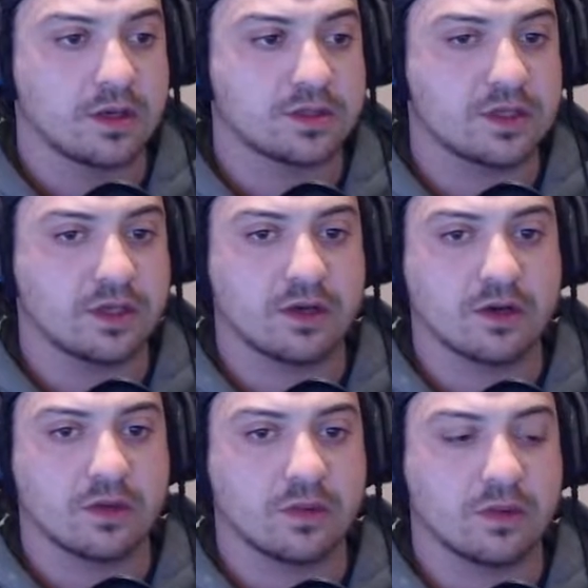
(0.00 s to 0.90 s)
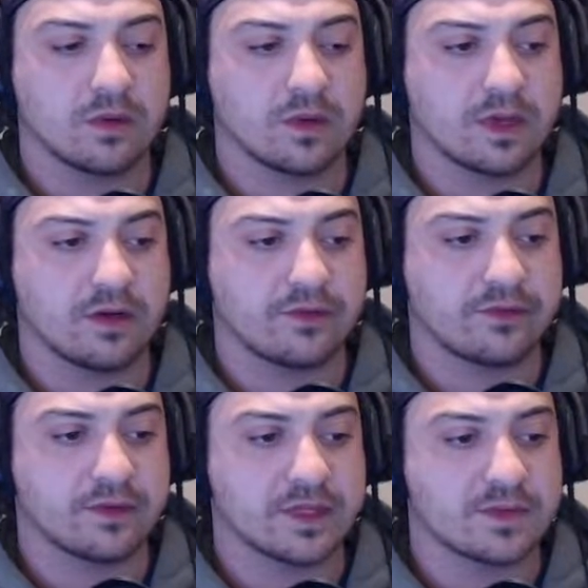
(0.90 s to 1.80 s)
Actually, don't know how.
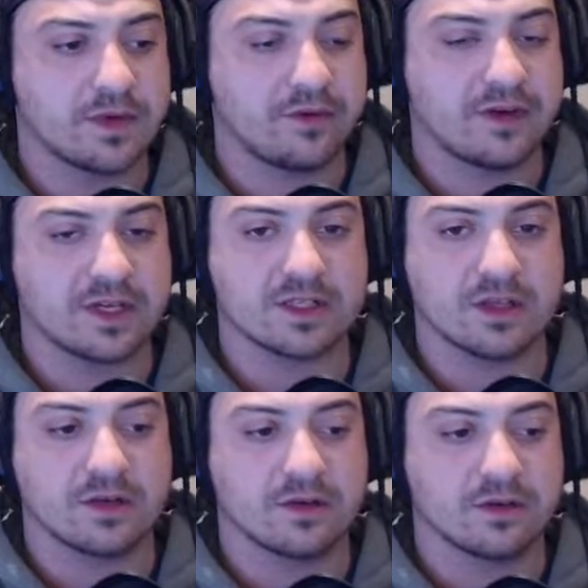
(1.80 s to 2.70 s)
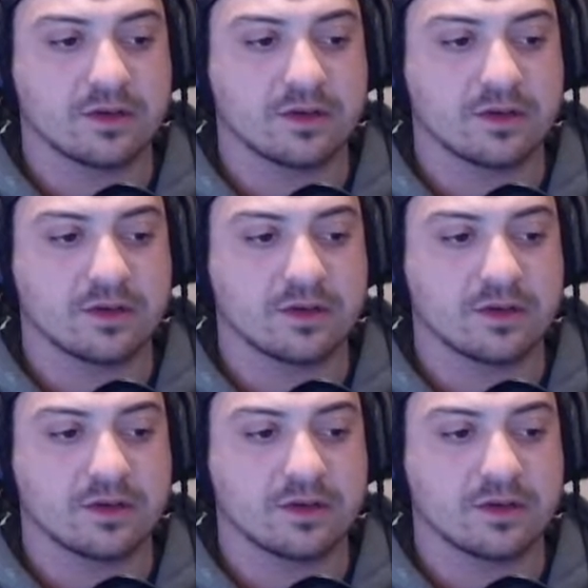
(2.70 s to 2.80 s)
That's pretty fast though.